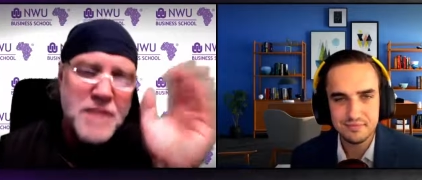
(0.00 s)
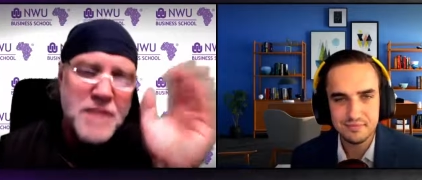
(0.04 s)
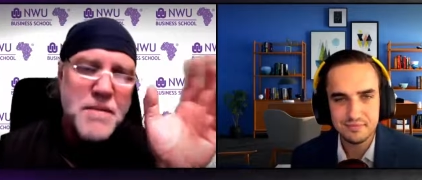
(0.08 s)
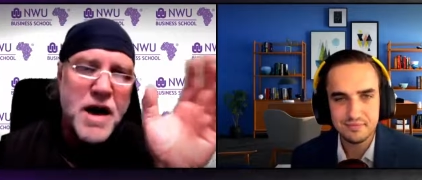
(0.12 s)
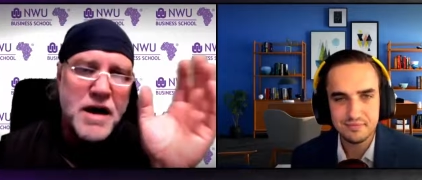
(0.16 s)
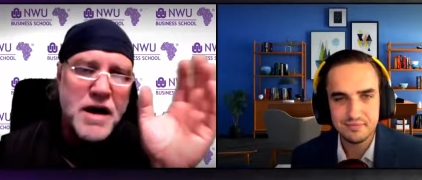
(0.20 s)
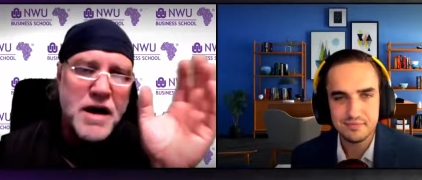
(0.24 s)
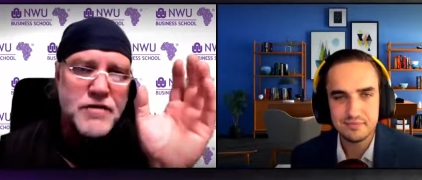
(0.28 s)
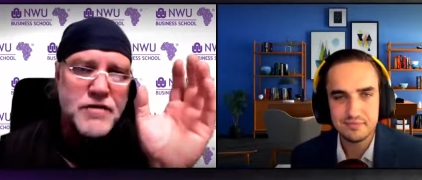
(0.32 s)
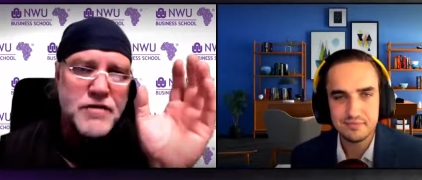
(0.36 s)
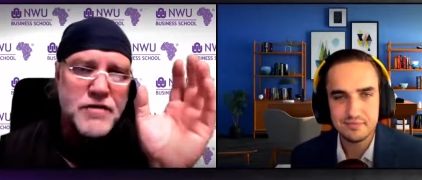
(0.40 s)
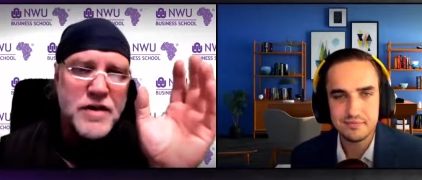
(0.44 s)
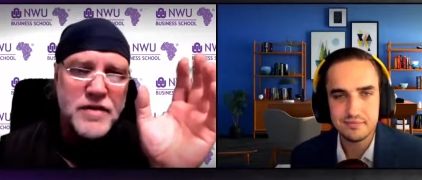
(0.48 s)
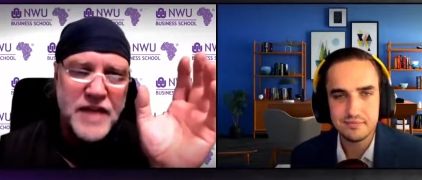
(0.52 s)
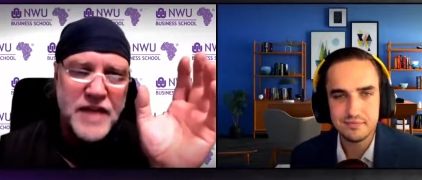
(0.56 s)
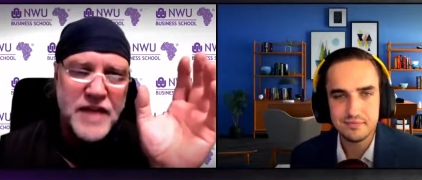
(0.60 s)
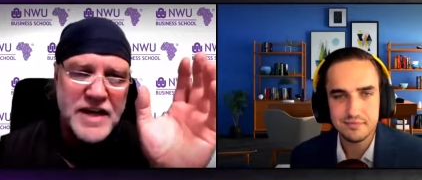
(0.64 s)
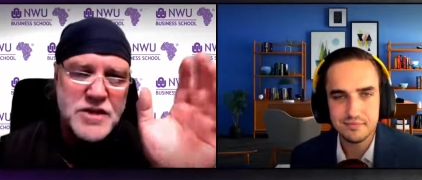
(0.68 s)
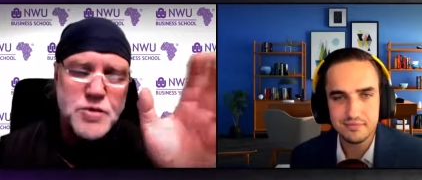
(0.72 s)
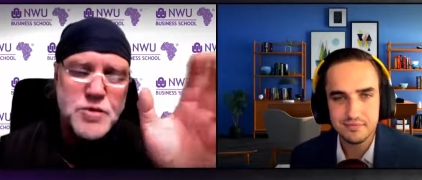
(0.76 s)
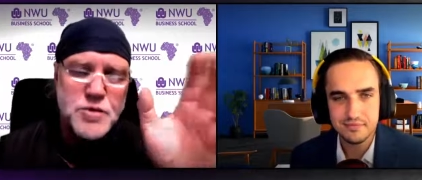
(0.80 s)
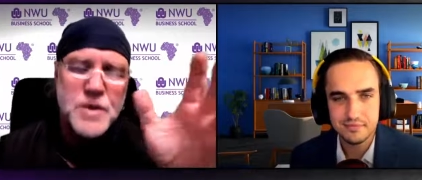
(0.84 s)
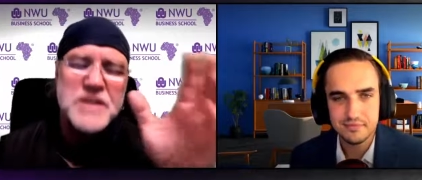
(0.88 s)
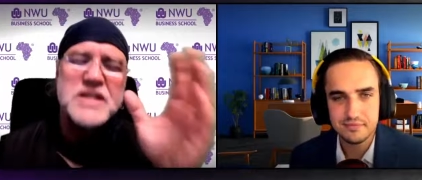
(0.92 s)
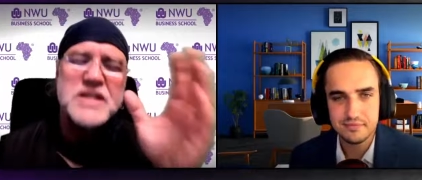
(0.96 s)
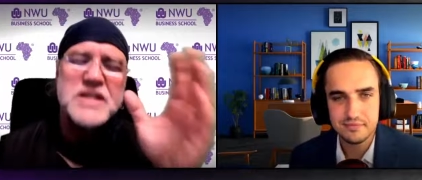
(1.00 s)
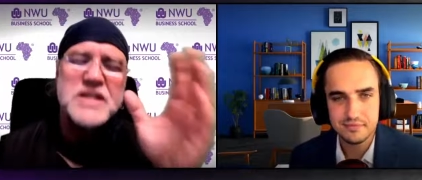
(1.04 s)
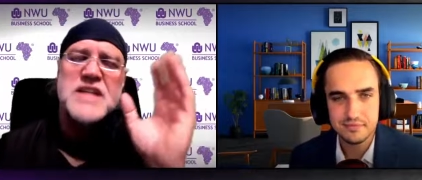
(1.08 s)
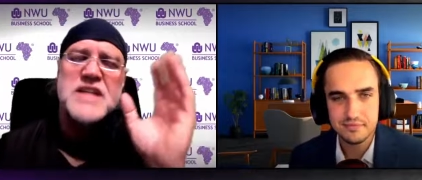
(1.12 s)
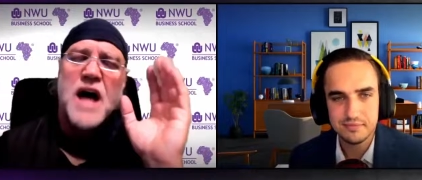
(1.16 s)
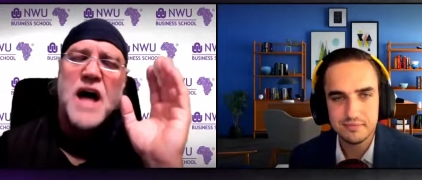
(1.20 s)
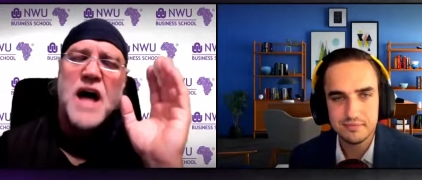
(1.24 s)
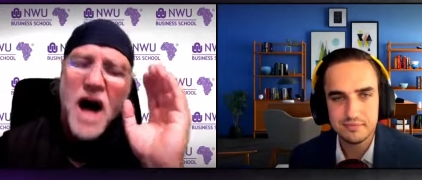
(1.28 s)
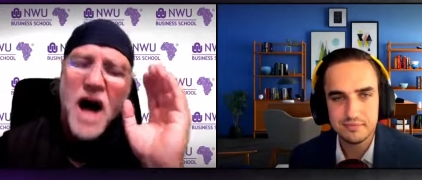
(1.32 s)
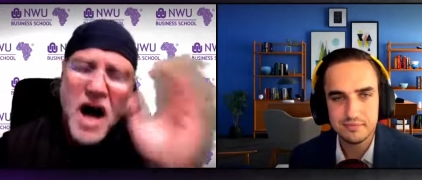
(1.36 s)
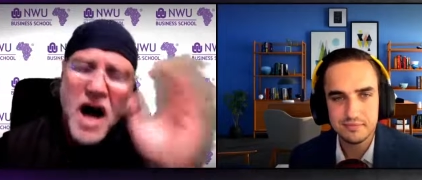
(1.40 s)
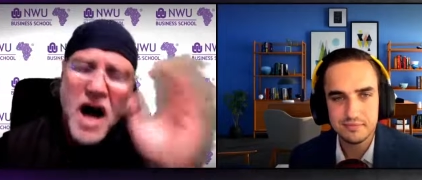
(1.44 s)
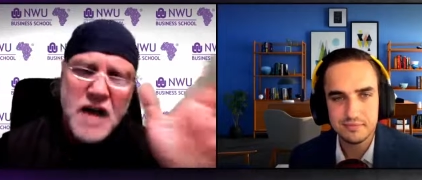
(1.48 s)
Speaker 1: Market Foundation, which is
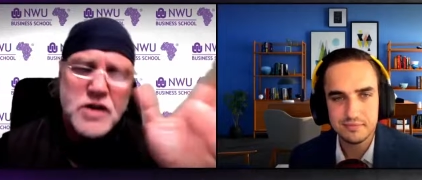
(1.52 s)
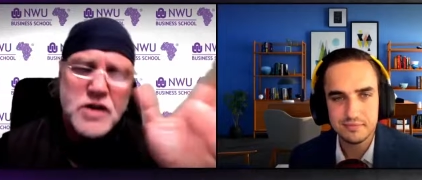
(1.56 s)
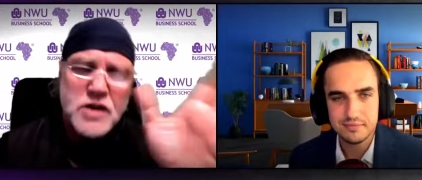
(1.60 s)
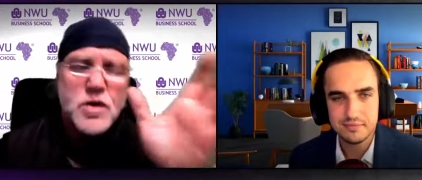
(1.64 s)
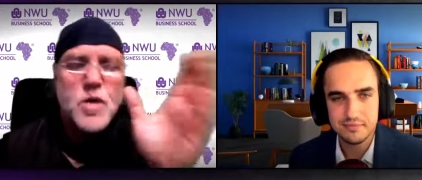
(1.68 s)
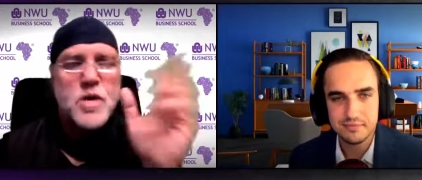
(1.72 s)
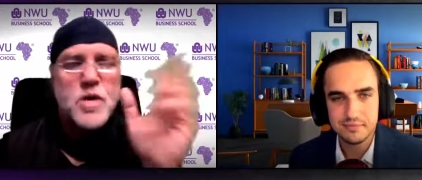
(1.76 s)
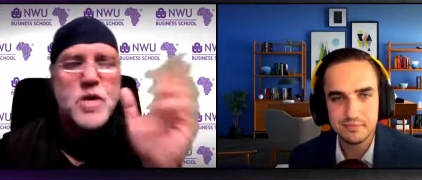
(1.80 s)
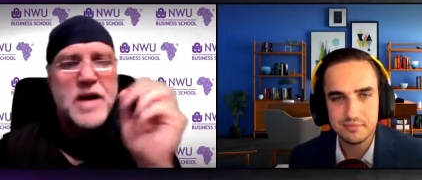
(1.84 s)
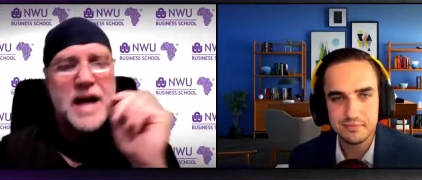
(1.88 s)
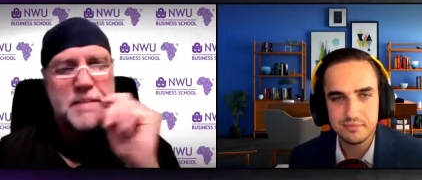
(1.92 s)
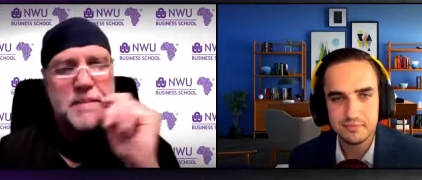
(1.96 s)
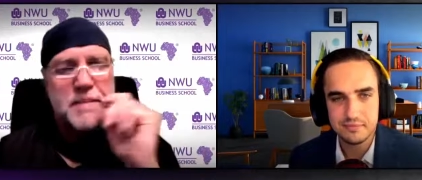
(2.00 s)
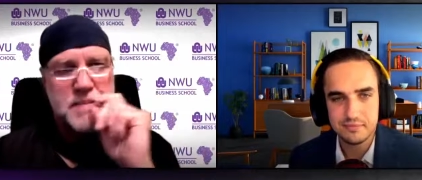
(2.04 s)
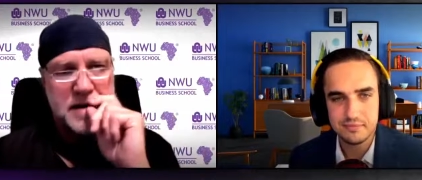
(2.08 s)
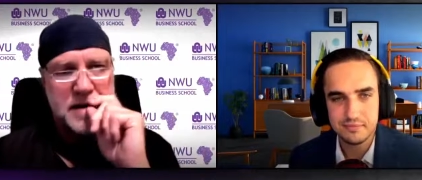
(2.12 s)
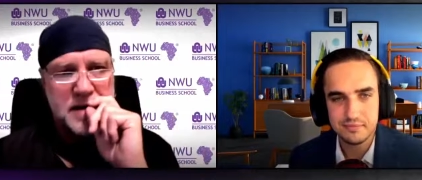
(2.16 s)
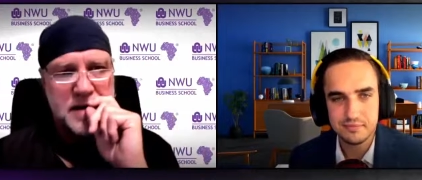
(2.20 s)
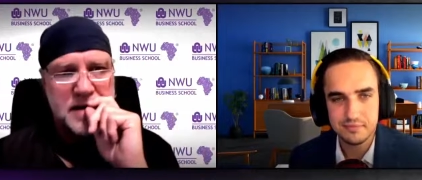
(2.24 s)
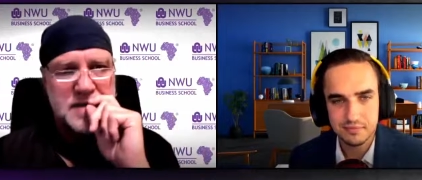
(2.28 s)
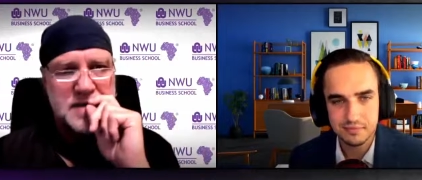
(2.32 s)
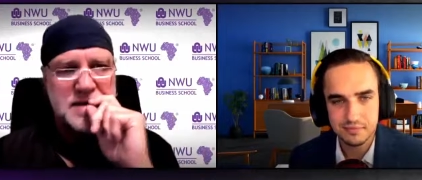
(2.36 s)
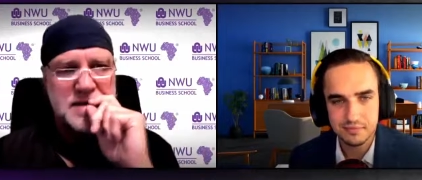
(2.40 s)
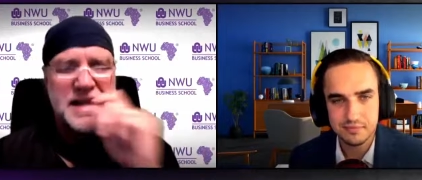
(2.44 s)
hardcore capitalists.